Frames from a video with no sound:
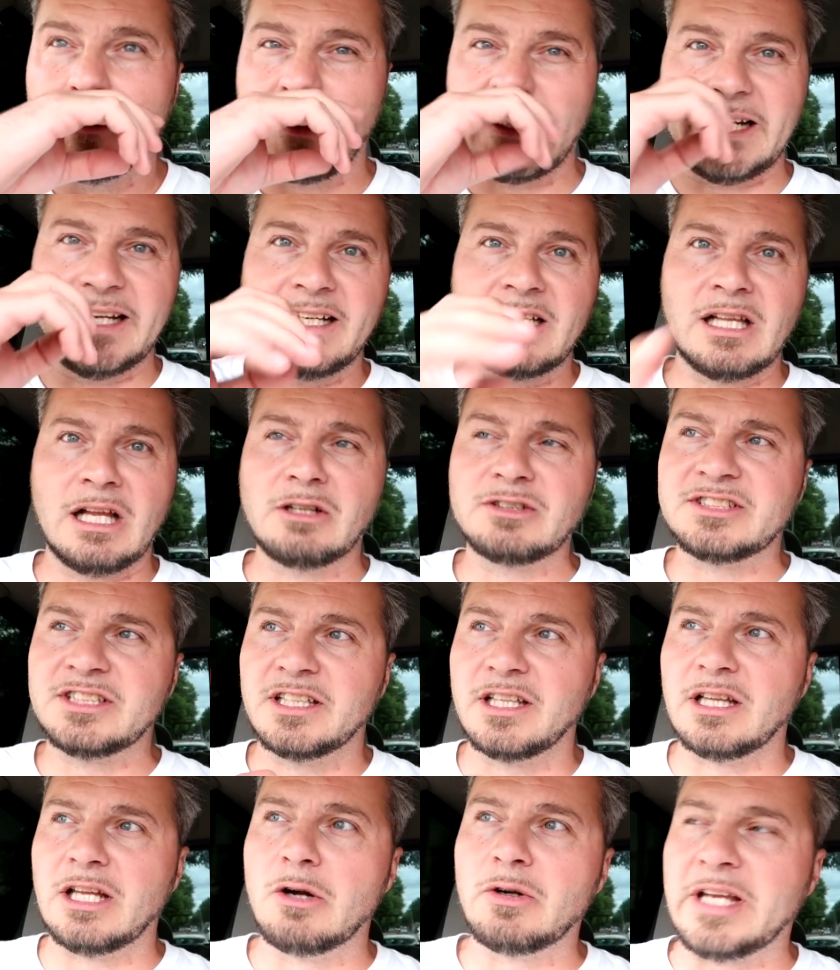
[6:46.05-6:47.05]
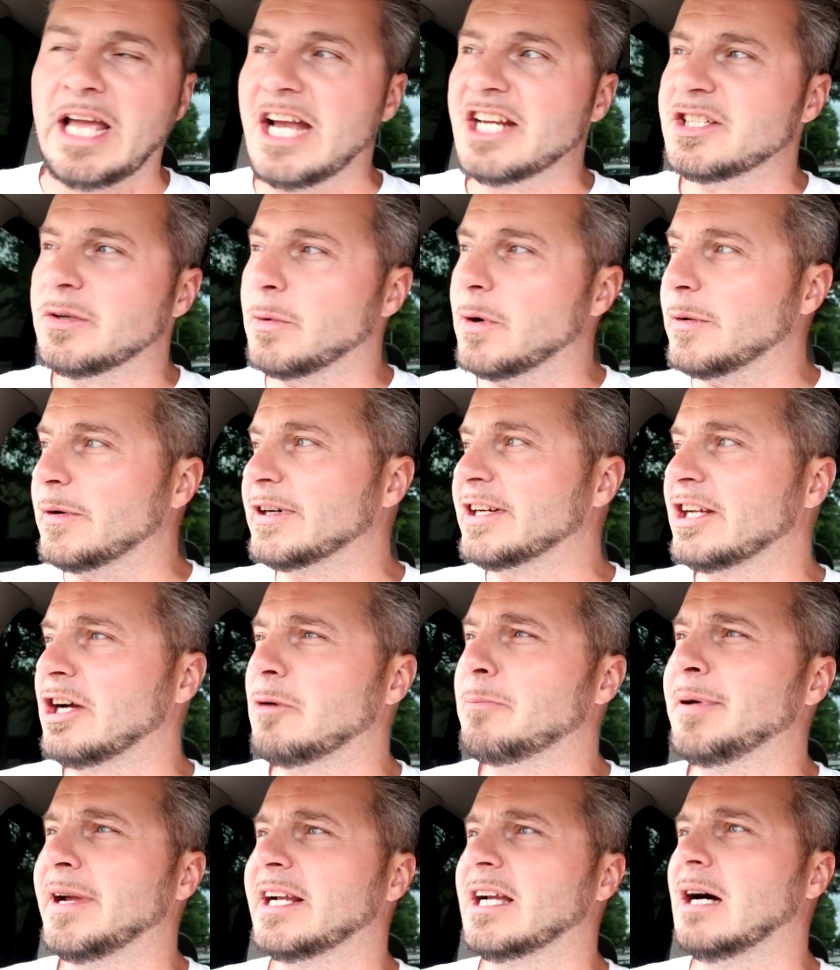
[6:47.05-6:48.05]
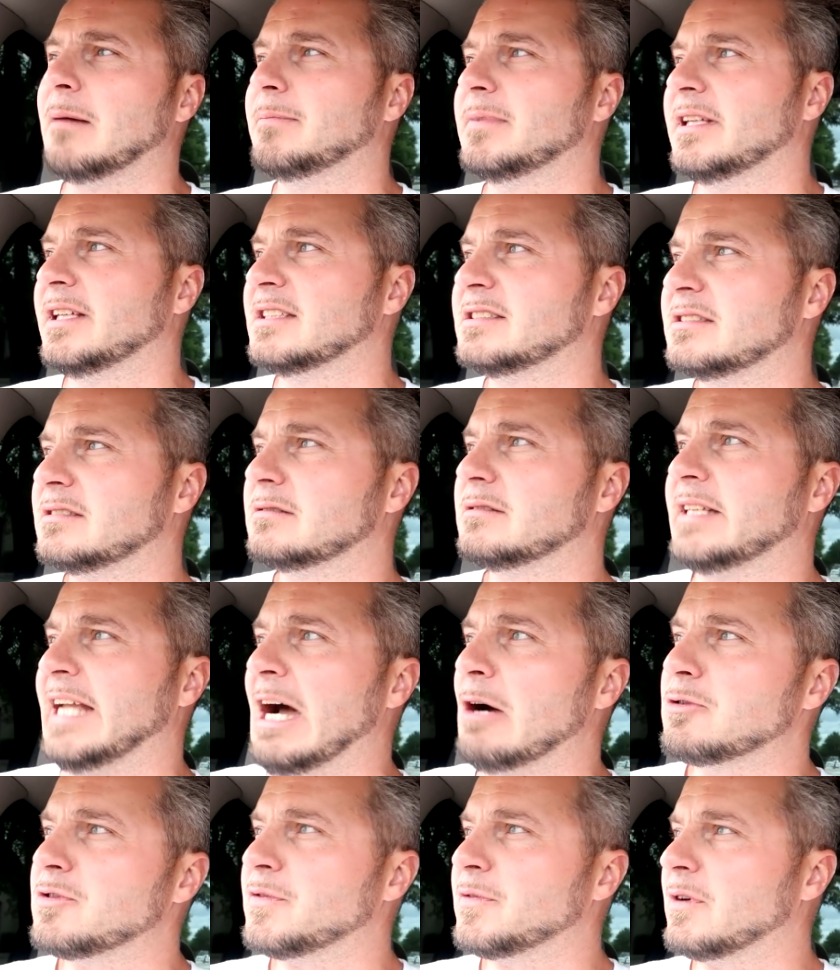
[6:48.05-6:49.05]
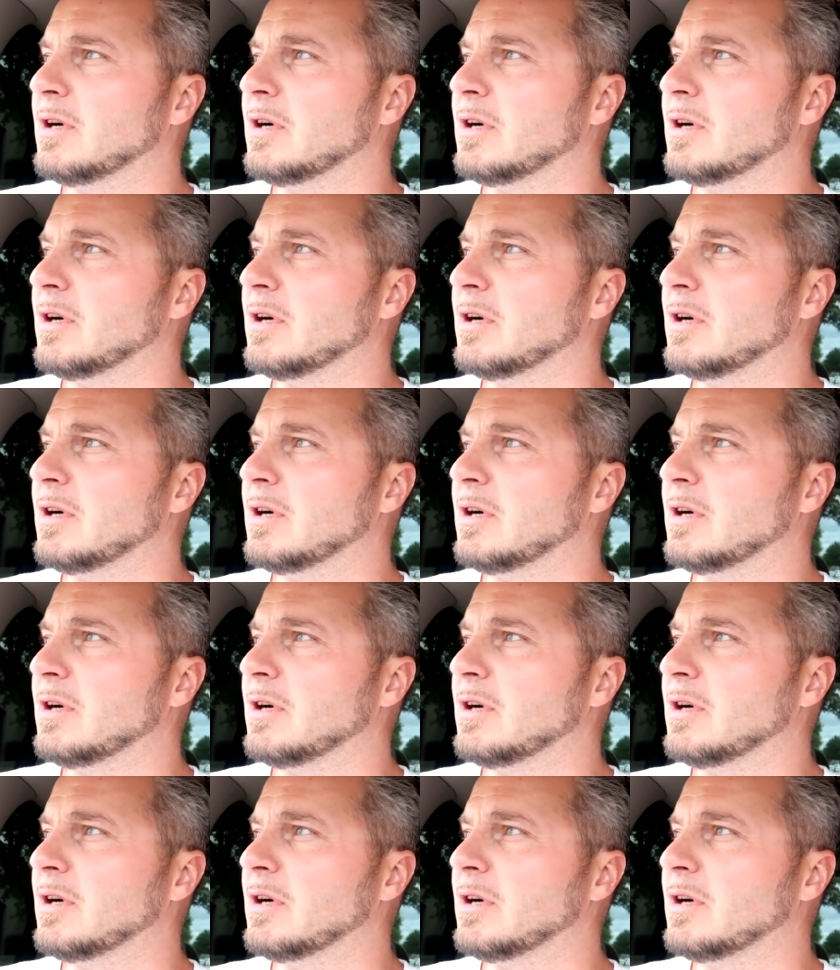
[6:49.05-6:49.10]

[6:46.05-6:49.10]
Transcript: We're getting close to the location where we're gonna pick up this couch